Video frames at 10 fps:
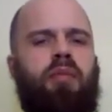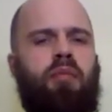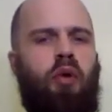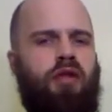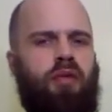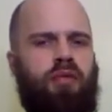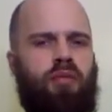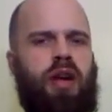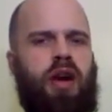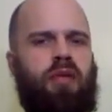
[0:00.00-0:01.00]
more so
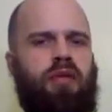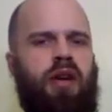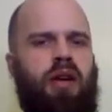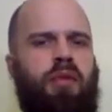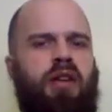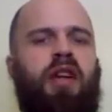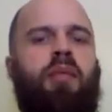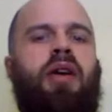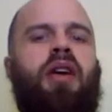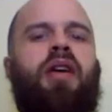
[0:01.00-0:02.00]
way down in my
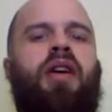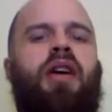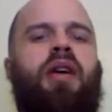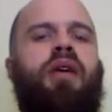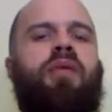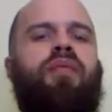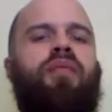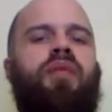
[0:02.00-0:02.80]
stomach, but